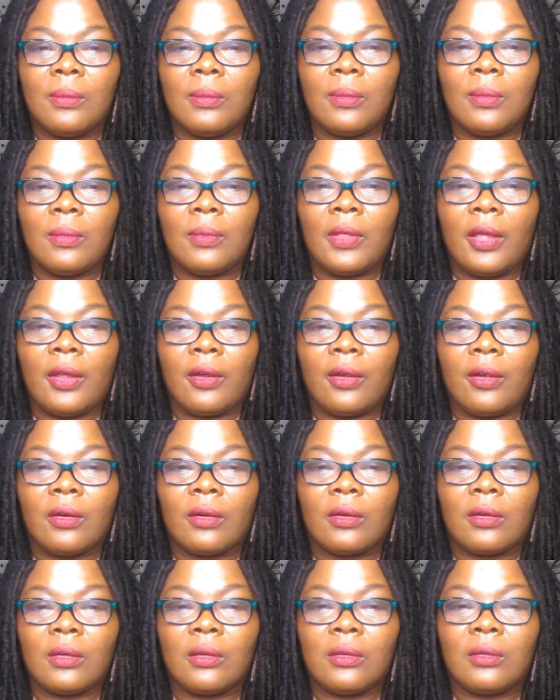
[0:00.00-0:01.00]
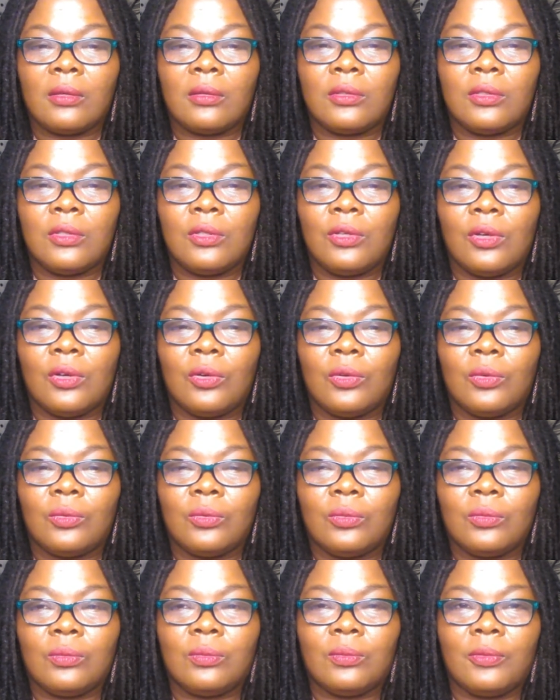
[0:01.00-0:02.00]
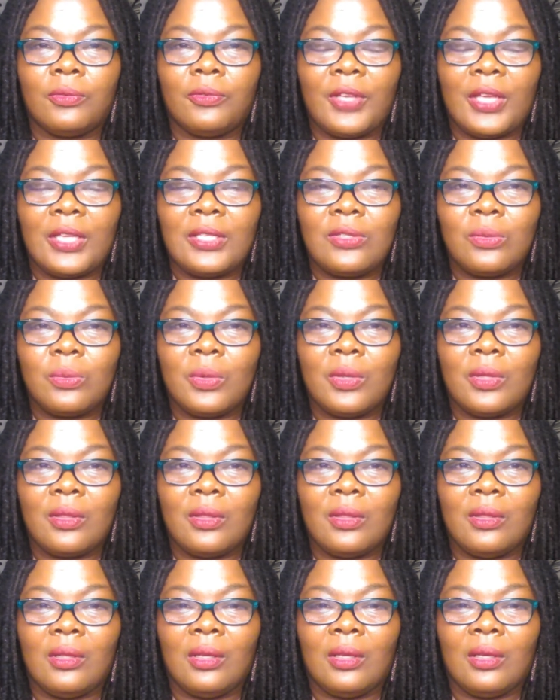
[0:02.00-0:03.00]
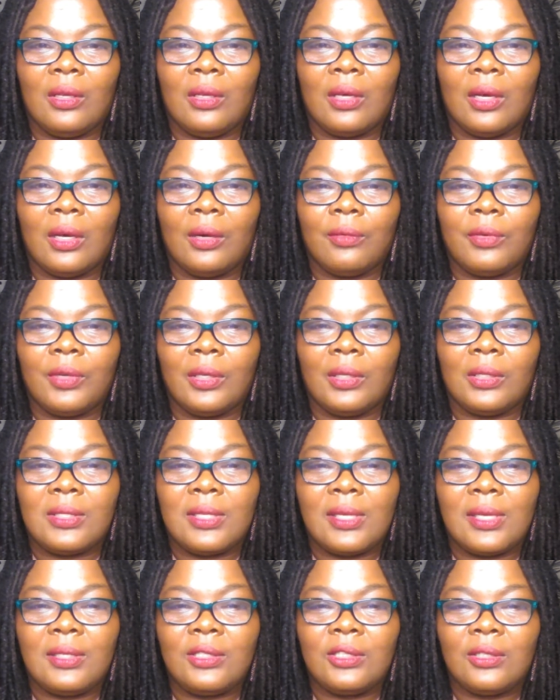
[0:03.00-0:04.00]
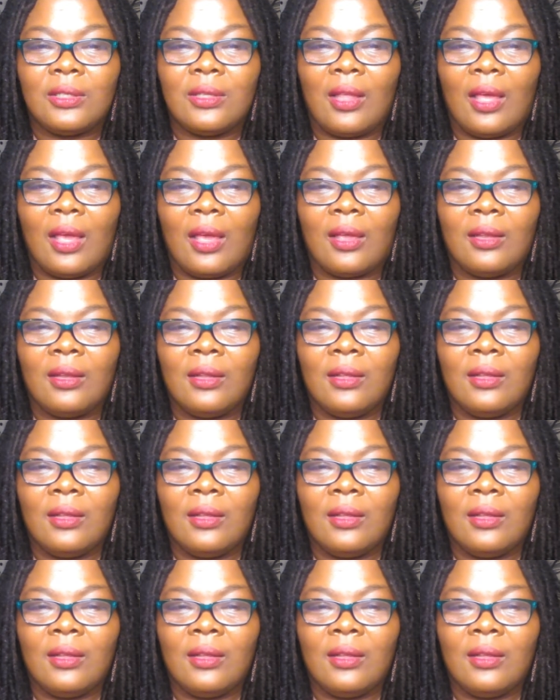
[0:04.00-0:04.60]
they're, faced with the realization that,